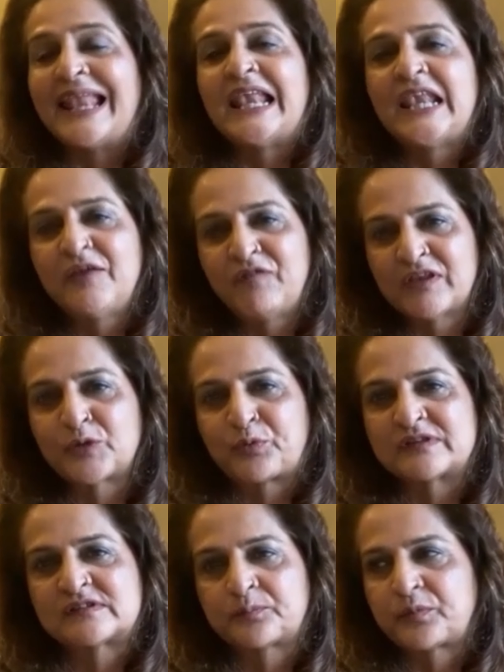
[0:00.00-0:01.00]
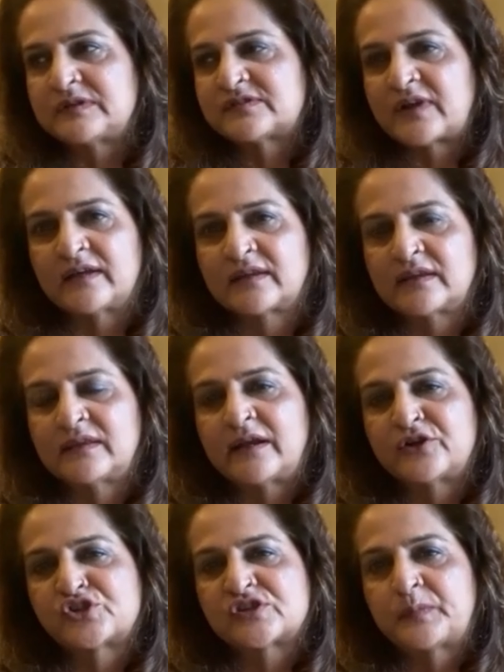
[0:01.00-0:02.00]
living the principles rather than
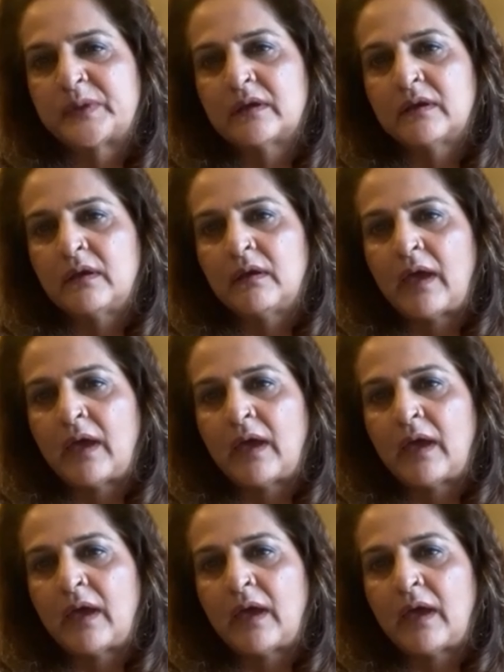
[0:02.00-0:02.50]
it just being